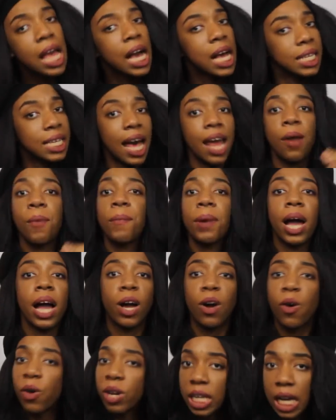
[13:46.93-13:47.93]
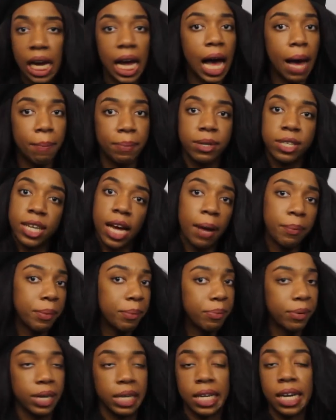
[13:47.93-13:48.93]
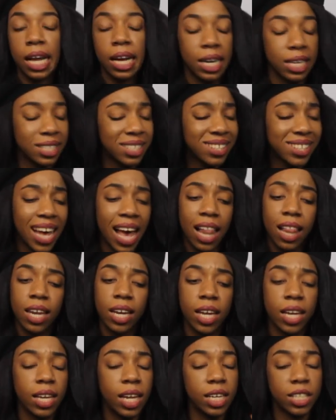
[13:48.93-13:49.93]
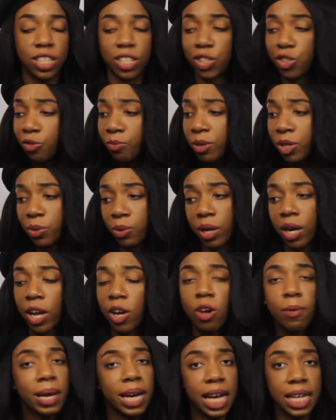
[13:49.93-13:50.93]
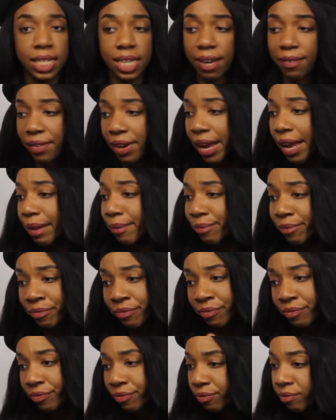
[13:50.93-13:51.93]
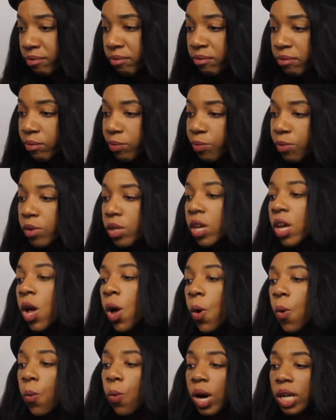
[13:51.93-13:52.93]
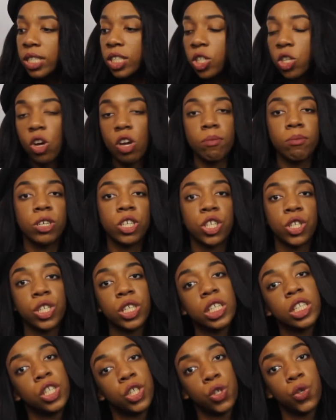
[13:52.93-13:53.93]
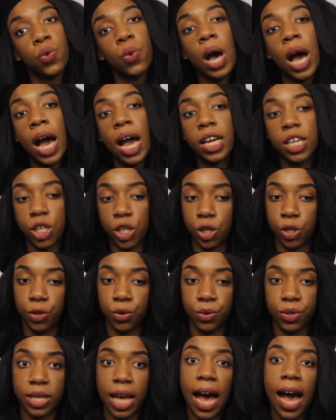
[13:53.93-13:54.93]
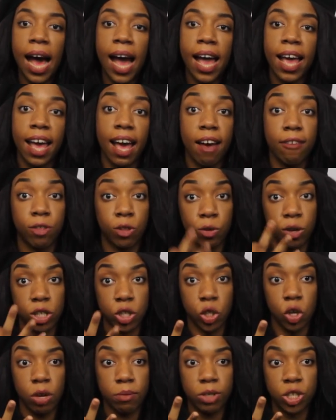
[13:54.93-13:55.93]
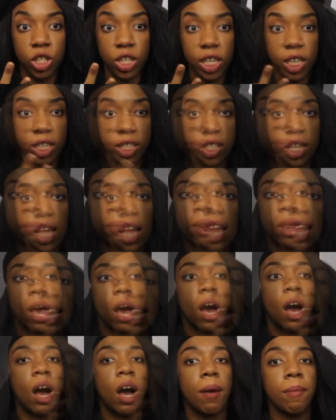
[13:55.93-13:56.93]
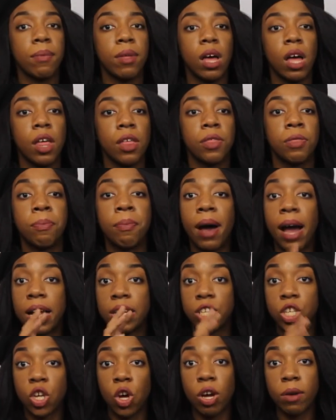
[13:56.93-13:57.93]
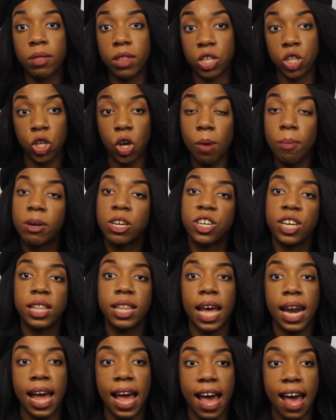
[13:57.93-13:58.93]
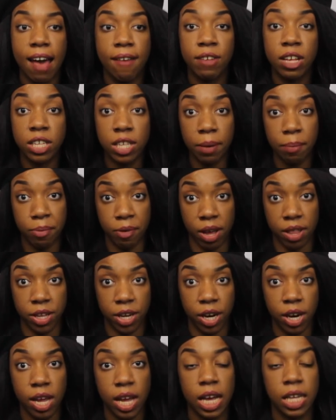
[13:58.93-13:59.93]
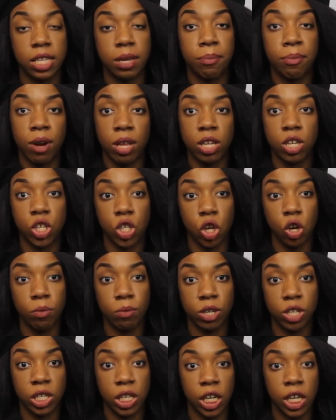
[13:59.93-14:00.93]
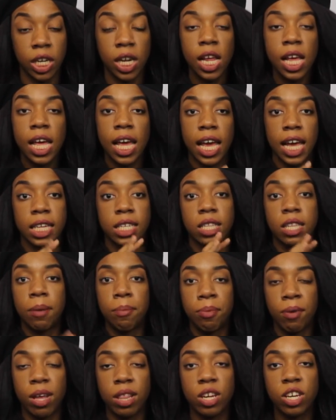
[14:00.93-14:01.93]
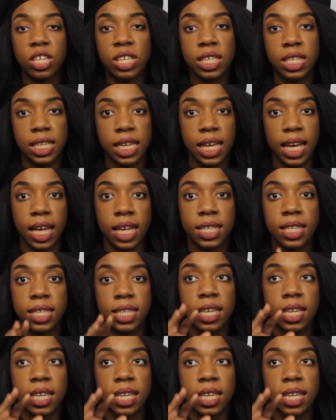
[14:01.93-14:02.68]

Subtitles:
because I don't mind going to a copy shop and printing it out, because tiling it, that's just too much work. And nobody got time for that. Mm-mm. What sewing machine do I use? I have 3 sewing machines. The sewing machine that I have is a Brother. It's a Brother sewing machine. It's the Brother CS600